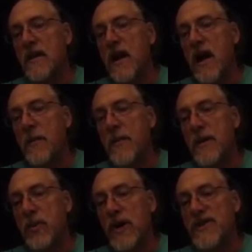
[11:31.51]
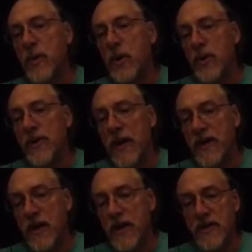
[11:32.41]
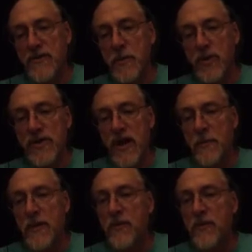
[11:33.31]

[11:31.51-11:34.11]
in principle, depend on the exposure time.